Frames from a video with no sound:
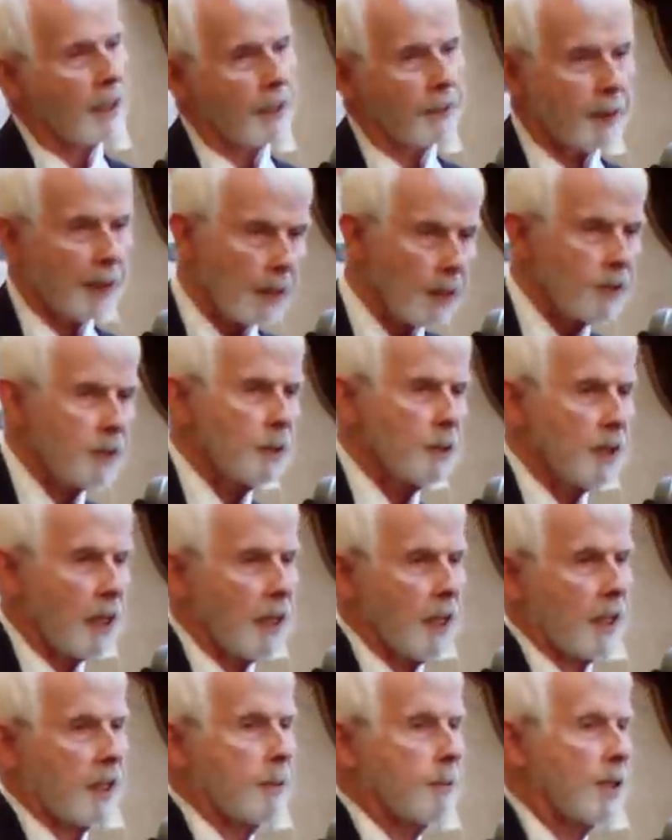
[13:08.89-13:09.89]
a thousand
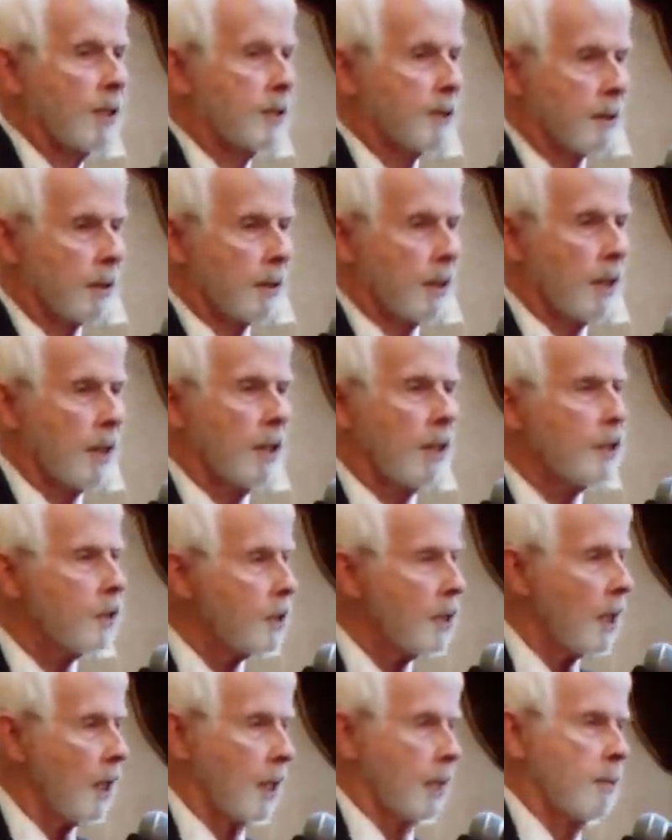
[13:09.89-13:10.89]
documents and
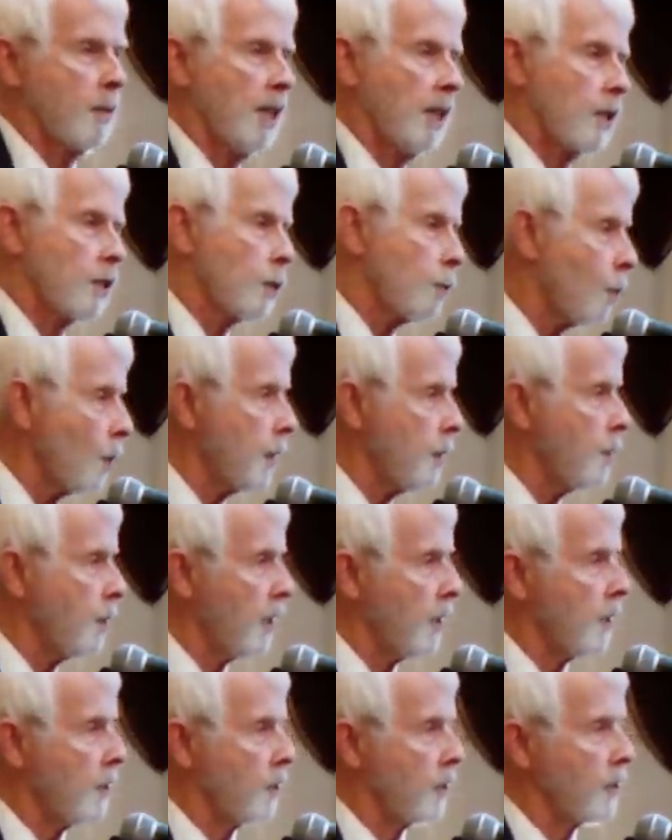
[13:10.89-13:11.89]
each document has 20
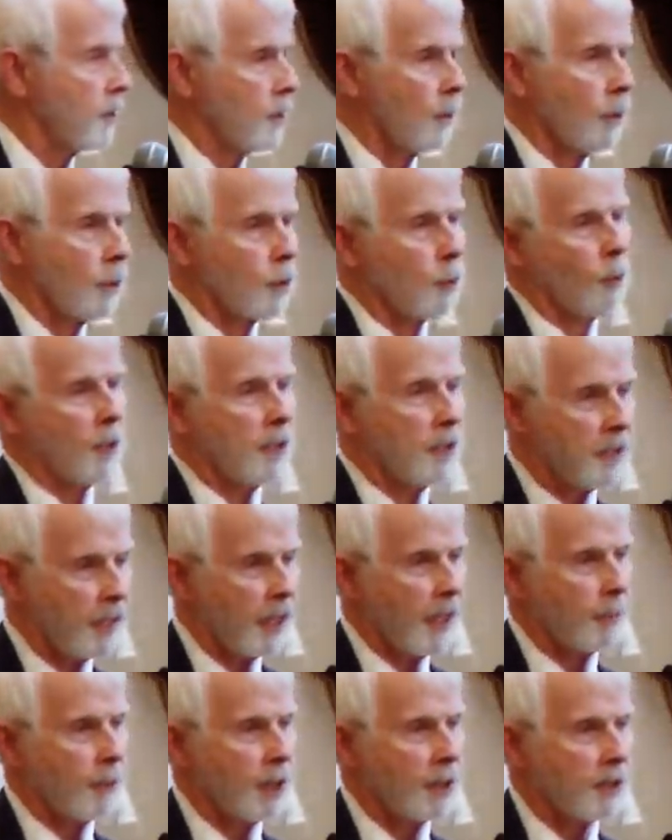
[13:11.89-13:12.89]
pages or 20
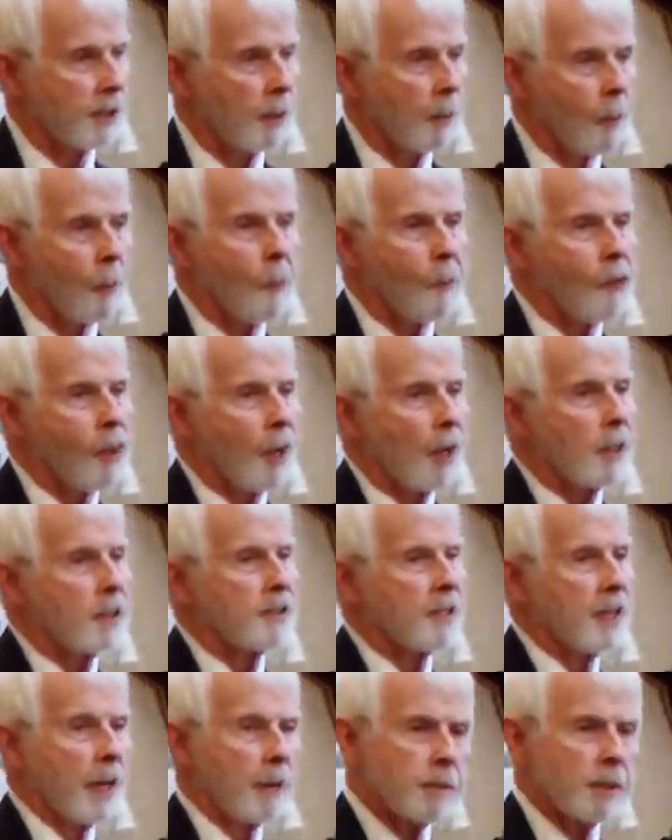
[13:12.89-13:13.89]
tablets,
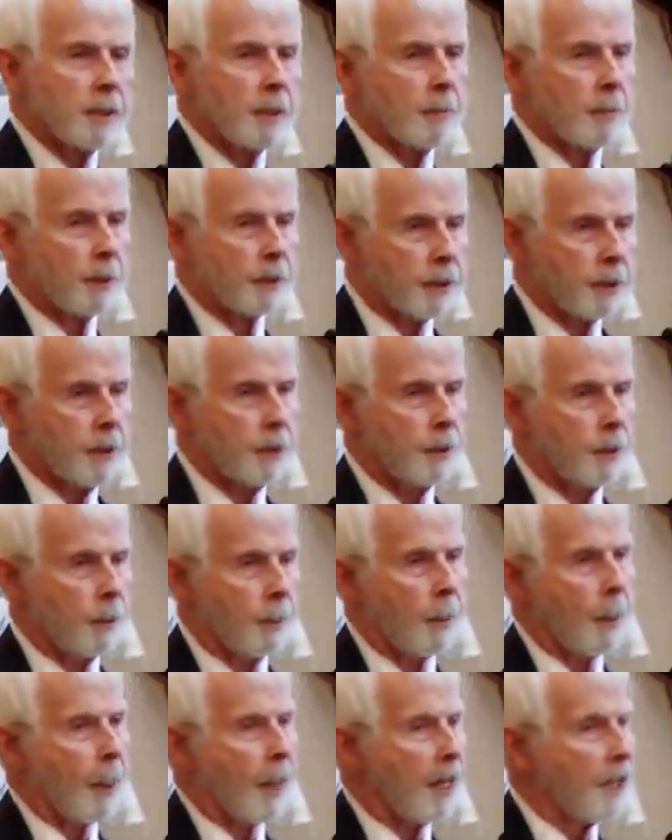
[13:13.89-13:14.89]
tablet number
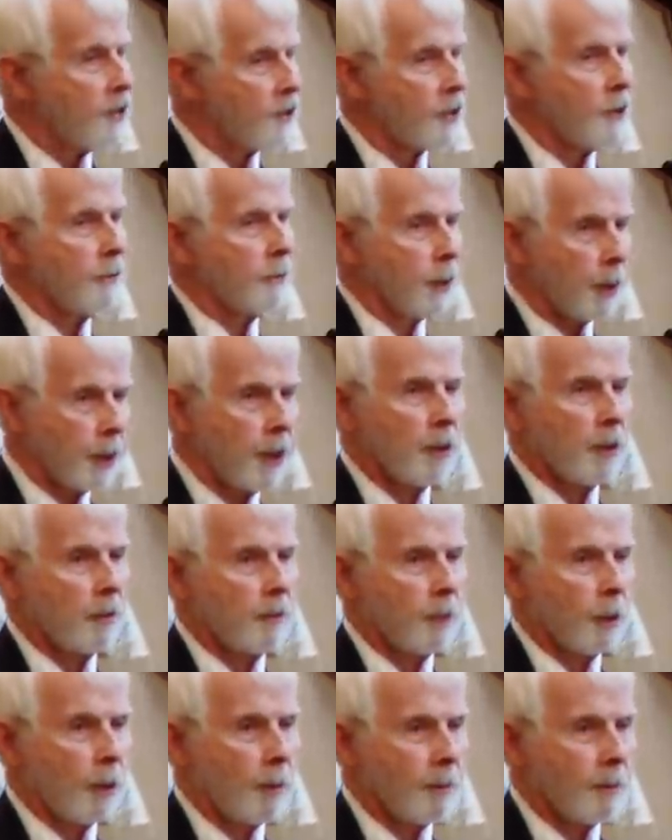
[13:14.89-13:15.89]
two isn't very
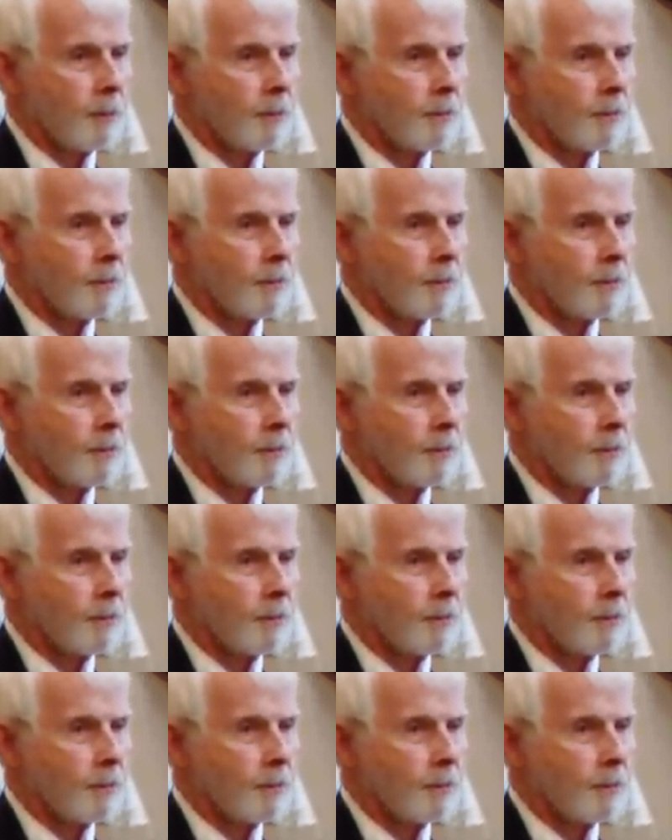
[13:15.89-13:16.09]
helpful.